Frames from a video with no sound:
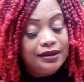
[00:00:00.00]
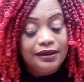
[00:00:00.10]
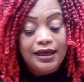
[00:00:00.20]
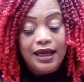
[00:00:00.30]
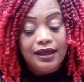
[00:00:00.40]

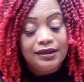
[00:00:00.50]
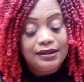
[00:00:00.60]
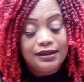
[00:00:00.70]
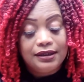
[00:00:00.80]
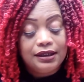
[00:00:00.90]
now,
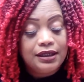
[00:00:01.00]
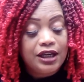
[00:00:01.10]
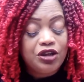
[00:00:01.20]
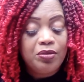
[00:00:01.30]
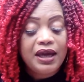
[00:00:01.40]
look, now
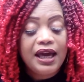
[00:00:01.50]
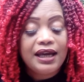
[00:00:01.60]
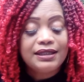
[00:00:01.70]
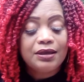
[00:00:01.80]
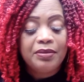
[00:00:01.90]
you may
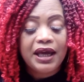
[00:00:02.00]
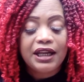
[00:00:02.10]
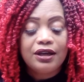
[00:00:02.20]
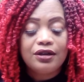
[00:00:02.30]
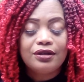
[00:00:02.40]
have somebody
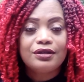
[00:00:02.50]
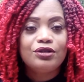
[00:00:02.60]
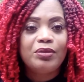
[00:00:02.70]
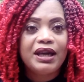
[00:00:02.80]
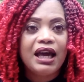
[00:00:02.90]
here, you
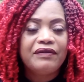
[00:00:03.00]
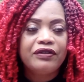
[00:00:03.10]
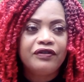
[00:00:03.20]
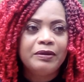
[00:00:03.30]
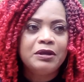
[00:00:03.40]
may have a
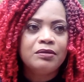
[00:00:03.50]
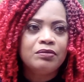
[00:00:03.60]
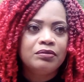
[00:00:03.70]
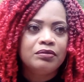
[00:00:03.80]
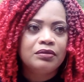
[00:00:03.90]
feminine
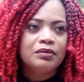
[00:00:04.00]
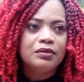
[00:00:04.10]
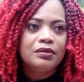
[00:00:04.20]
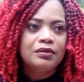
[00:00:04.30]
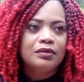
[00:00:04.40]

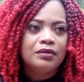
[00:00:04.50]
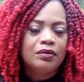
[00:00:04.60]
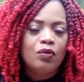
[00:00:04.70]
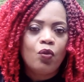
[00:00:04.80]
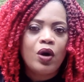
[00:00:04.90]

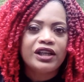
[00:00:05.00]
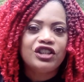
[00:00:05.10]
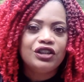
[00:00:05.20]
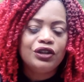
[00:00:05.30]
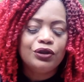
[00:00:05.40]

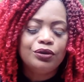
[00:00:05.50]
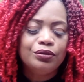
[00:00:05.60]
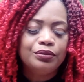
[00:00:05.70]
watching you.